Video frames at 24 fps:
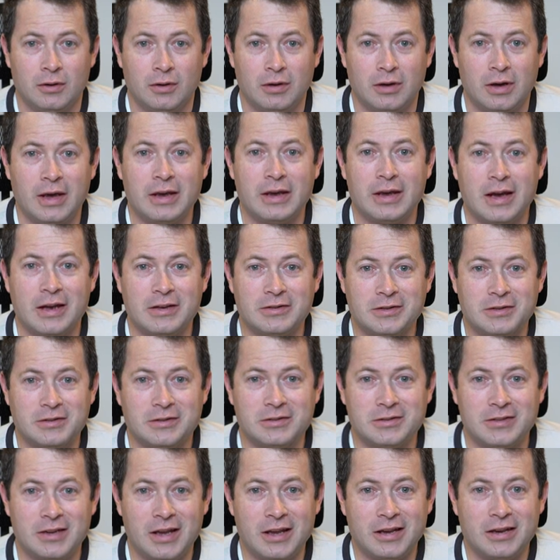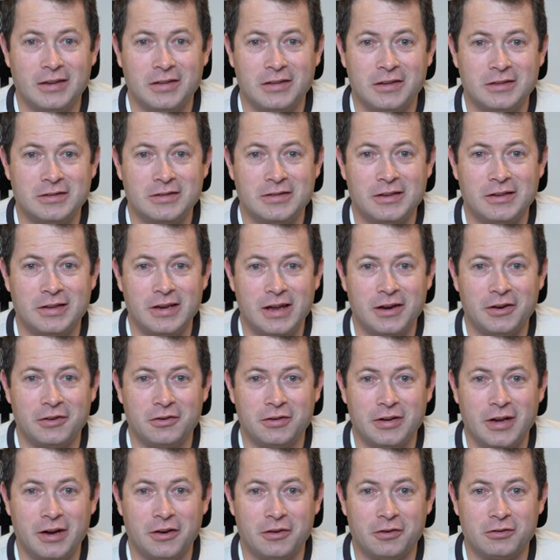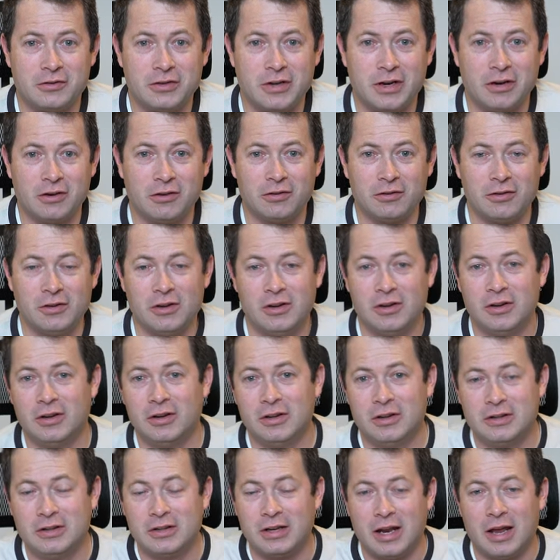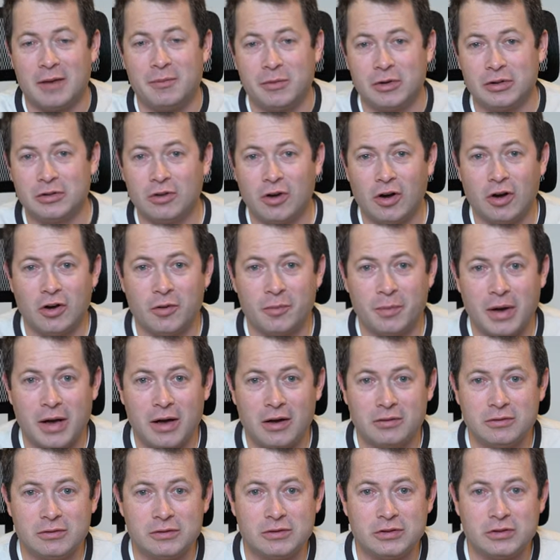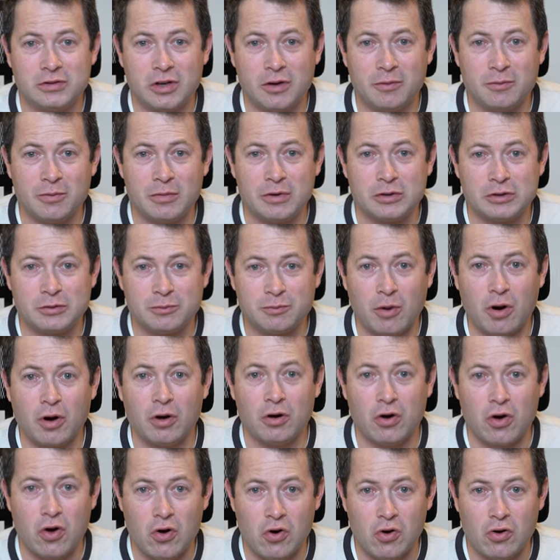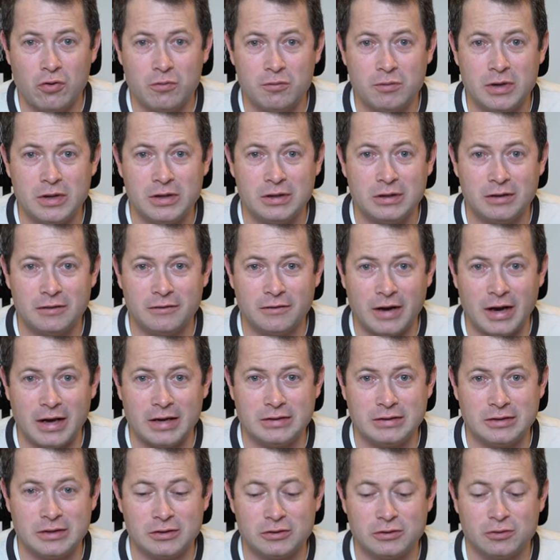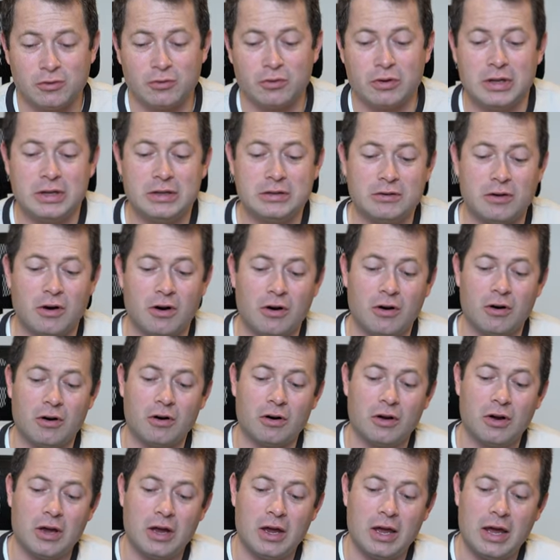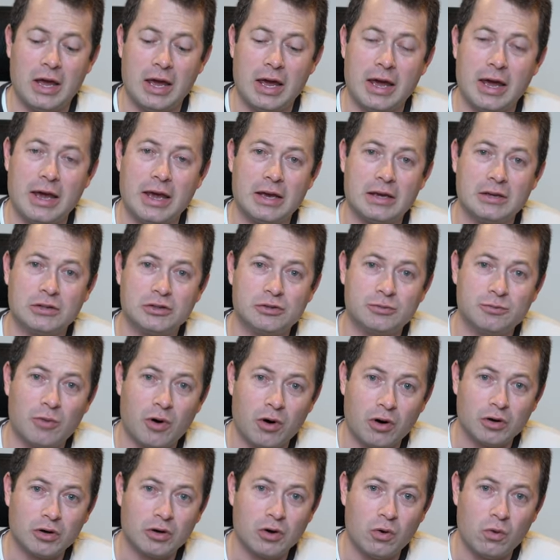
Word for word: Hey guys, this is Nate and this is the Nater Tater channel. Today I'm going to talk about some smart home devices. So these are a smart